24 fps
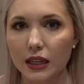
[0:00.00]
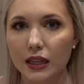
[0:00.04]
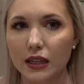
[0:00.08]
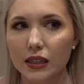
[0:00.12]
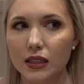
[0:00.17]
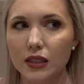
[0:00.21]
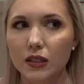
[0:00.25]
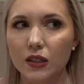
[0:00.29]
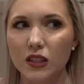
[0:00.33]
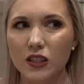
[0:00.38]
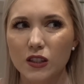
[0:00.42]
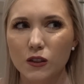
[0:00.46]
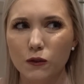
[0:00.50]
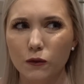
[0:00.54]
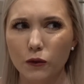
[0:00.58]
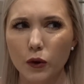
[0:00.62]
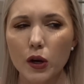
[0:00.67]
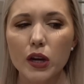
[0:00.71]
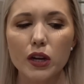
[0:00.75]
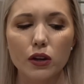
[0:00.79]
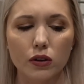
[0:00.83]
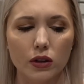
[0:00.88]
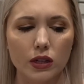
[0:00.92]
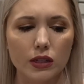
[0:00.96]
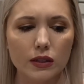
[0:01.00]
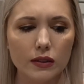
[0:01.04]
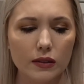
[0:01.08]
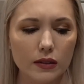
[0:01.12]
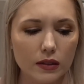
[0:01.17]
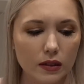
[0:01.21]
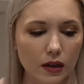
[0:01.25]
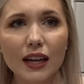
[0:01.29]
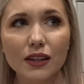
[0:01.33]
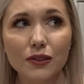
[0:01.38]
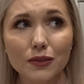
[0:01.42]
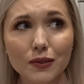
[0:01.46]
Like, it's
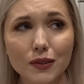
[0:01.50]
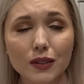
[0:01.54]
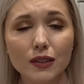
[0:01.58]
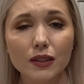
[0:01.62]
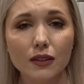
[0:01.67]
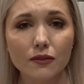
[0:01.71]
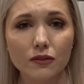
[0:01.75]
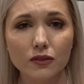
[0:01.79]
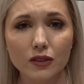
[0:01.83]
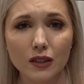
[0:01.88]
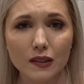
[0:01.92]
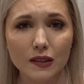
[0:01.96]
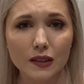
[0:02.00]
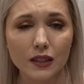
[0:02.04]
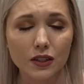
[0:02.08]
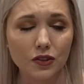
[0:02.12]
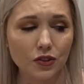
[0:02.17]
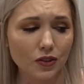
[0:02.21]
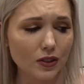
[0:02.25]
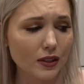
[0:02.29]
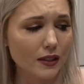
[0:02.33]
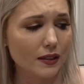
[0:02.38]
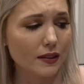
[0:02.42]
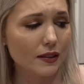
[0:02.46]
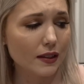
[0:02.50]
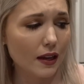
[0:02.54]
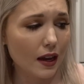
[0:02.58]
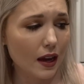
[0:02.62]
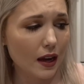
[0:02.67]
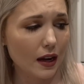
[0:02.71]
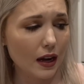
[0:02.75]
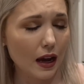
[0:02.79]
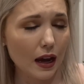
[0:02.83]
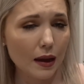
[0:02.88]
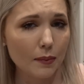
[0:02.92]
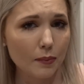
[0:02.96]
fragranced. I used to live in Los Angeles,
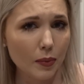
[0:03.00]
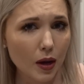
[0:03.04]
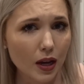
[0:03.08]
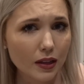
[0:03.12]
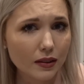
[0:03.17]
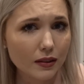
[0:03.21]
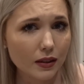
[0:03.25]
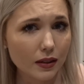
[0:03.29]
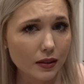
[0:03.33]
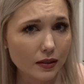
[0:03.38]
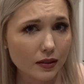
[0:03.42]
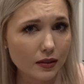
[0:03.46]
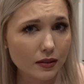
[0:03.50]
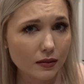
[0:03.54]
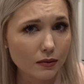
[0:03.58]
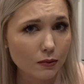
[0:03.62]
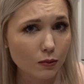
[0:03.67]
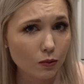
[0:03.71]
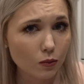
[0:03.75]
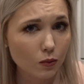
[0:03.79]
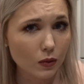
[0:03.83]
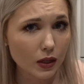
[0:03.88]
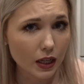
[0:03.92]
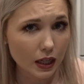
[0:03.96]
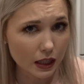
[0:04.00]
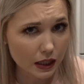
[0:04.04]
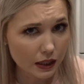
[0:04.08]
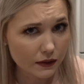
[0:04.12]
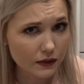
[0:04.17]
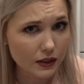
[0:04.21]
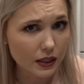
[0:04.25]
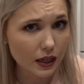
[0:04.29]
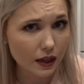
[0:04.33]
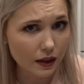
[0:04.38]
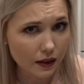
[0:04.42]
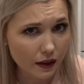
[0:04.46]
and I bought this when I
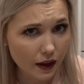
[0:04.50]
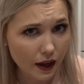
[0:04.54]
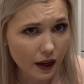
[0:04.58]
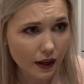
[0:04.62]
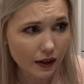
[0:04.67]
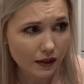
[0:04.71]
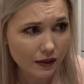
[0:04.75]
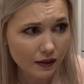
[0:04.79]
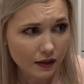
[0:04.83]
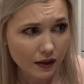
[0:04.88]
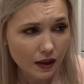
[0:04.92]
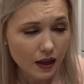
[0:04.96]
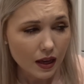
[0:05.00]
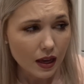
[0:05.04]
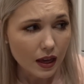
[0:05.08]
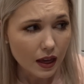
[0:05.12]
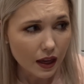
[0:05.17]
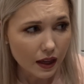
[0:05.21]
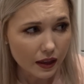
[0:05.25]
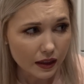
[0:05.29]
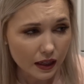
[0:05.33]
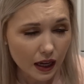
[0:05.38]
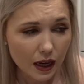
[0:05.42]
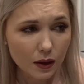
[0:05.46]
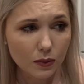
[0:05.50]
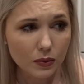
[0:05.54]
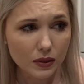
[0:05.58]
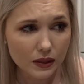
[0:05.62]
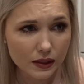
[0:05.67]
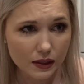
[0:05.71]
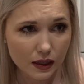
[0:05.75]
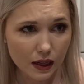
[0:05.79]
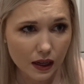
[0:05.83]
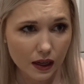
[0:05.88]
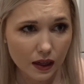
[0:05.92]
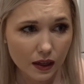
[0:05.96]
lived in LA, and that
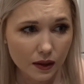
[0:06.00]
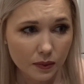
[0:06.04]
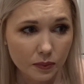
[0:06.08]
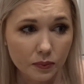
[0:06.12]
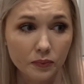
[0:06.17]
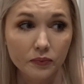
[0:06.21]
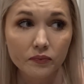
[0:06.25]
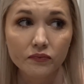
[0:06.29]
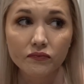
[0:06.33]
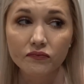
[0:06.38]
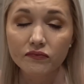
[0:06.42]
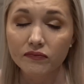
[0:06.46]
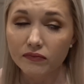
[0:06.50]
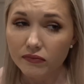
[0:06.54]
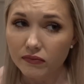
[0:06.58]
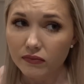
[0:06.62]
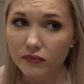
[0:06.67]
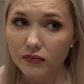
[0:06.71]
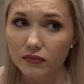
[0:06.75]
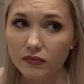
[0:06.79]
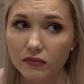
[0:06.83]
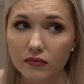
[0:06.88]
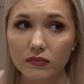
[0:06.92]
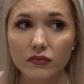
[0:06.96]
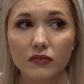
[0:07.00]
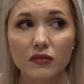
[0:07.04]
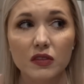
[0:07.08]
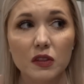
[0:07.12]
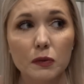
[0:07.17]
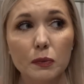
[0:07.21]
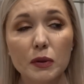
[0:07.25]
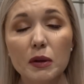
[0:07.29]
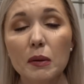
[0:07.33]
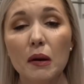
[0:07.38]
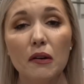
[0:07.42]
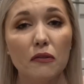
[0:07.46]
was like,
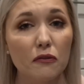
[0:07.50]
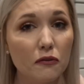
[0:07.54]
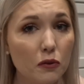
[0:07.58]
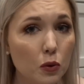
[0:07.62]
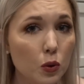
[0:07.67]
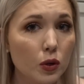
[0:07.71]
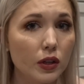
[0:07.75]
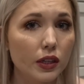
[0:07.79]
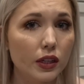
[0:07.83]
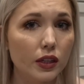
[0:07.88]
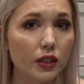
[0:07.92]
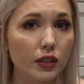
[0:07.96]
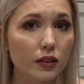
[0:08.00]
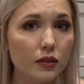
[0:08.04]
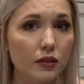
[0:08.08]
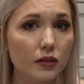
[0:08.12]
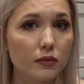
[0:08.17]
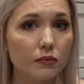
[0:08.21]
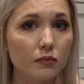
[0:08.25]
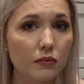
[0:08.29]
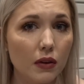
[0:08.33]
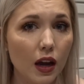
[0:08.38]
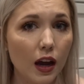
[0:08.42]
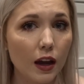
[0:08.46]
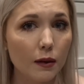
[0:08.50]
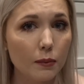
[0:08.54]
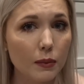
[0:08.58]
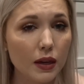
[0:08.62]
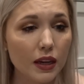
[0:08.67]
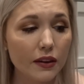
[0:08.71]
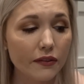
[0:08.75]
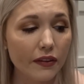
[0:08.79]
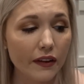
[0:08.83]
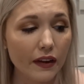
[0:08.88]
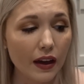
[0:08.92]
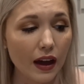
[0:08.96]
it's been about 4 years.
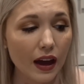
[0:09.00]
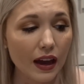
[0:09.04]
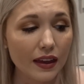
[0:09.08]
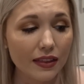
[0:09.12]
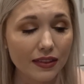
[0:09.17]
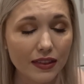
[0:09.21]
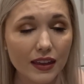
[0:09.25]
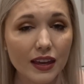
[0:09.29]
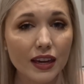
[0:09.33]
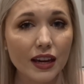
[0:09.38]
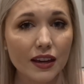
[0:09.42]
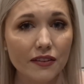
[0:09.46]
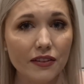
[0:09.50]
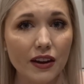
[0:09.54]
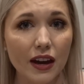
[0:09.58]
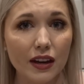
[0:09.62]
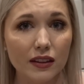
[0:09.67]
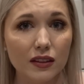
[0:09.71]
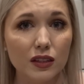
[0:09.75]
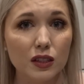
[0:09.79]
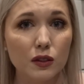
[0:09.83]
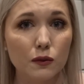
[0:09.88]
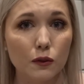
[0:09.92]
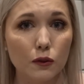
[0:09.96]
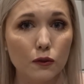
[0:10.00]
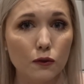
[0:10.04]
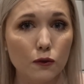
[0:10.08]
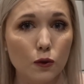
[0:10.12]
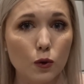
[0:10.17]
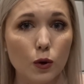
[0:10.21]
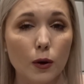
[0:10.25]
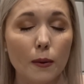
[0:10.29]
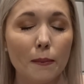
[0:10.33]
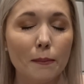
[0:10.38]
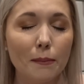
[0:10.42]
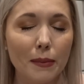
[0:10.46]
I think I've had this for
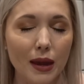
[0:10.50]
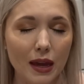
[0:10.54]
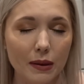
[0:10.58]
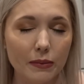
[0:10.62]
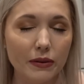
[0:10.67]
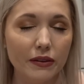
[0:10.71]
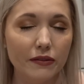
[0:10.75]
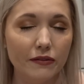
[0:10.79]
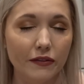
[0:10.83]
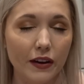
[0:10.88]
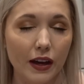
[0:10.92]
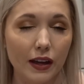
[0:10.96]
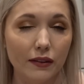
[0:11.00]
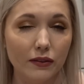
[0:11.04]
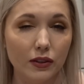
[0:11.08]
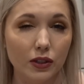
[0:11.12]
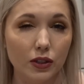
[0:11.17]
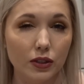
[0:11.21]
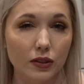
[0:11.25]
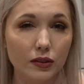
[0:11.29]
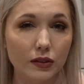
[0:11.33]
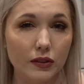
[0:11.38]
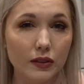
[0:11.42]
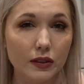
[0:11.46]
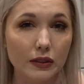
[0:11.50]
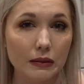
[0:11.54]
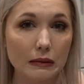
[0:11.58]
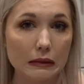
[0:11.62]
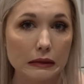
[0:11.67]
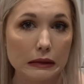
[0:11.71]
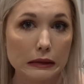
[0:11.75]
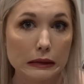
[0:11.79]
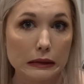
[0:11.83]
4, maybe 5 years.